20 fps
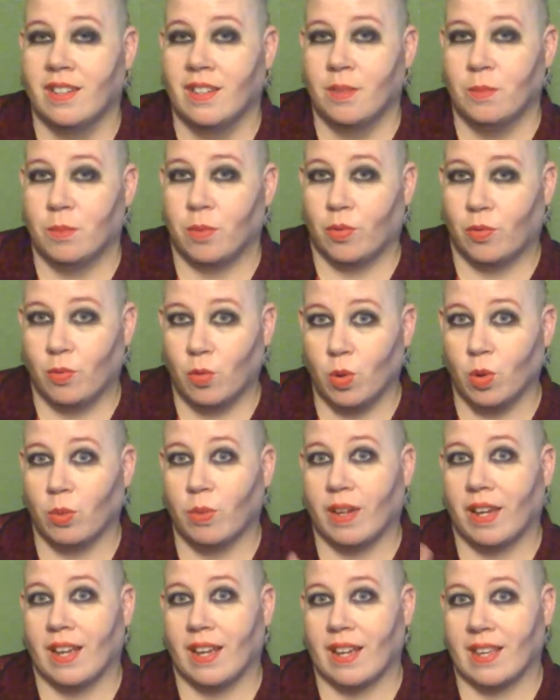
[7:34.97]
before we
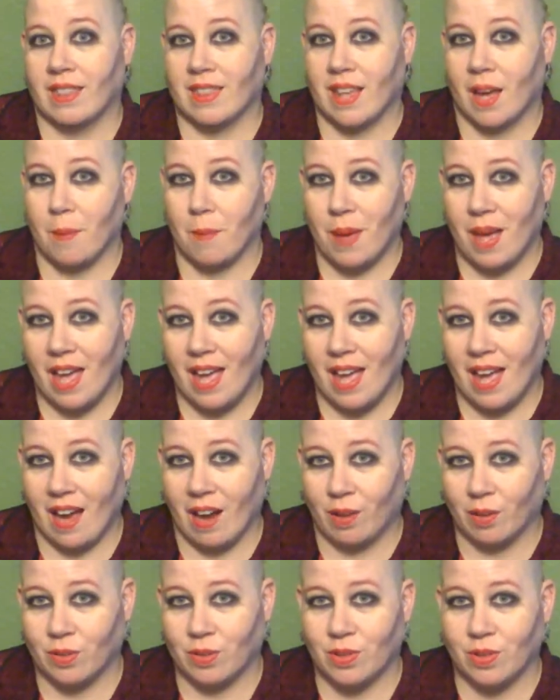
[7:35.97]
could get that
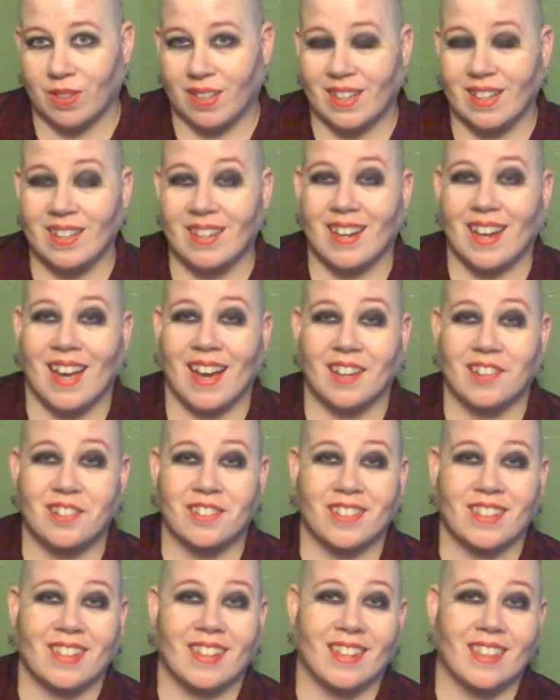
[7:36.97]
payout. So I didn't
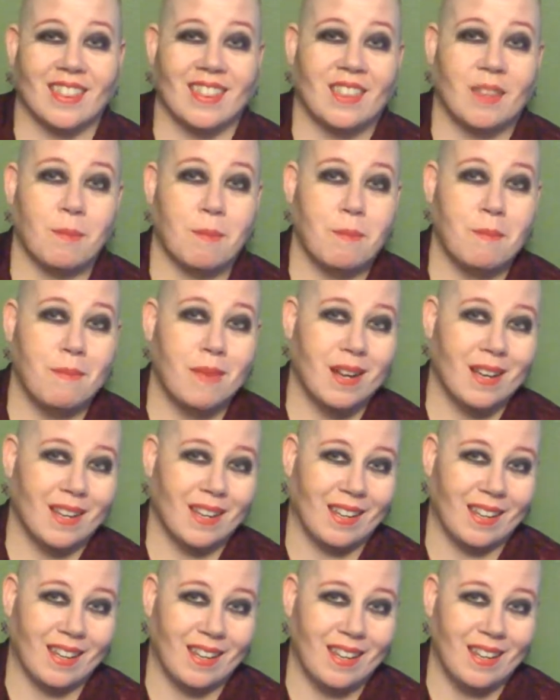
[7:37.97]
actually get the
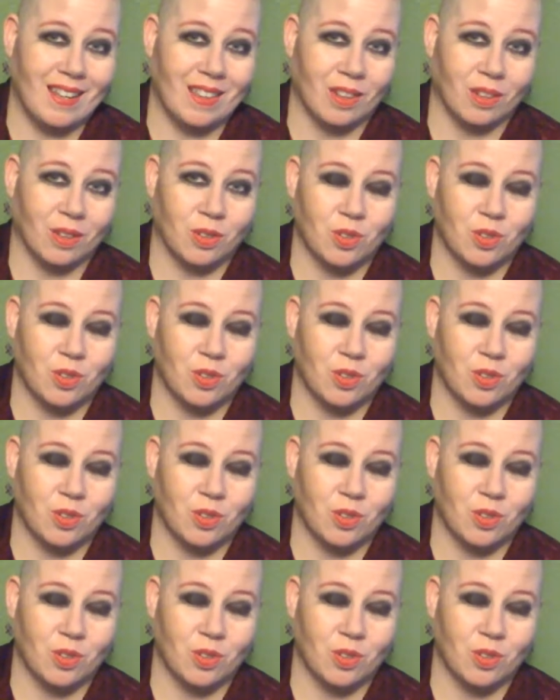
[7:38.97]
money either.